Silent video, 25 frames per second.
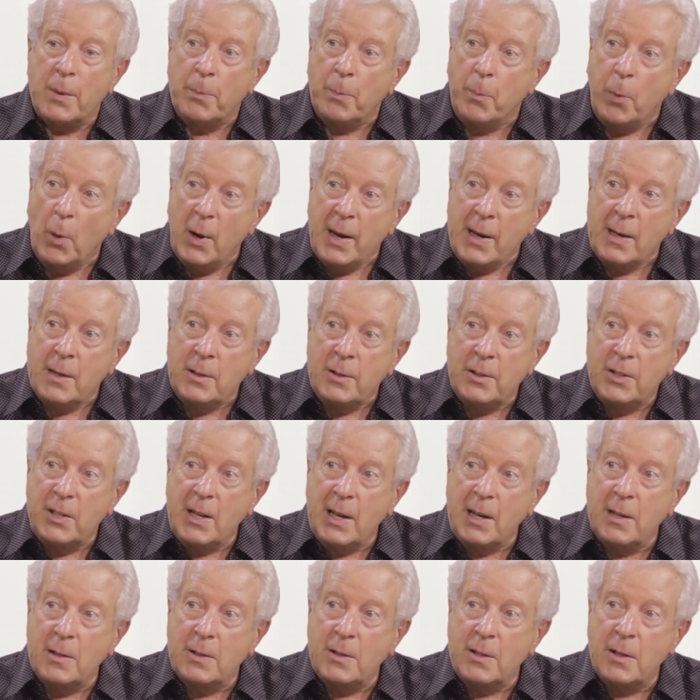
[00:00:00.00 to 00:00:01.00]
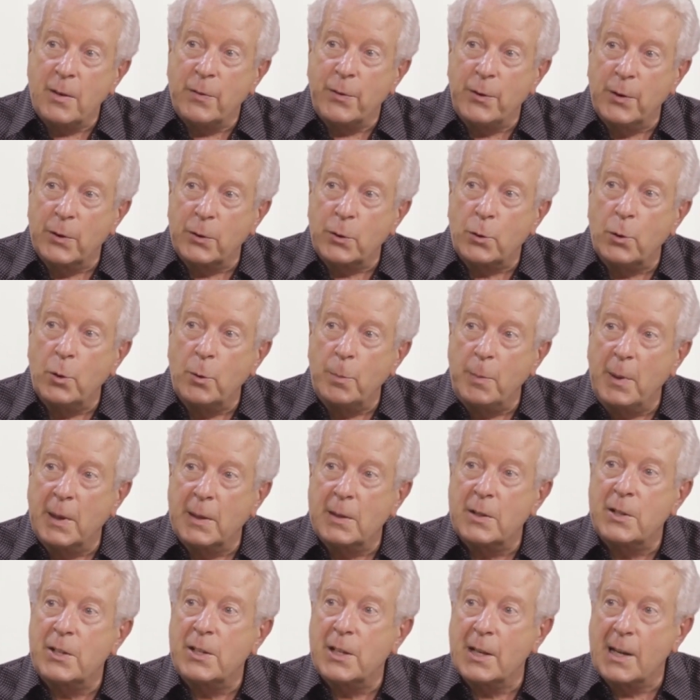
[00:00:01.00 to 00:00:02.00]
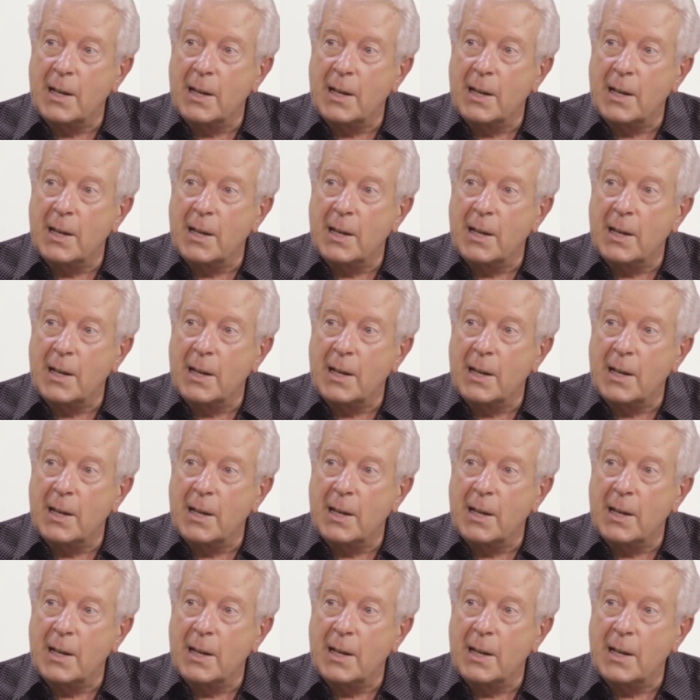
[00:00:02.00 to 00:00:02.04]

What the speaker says: what brings these different groupings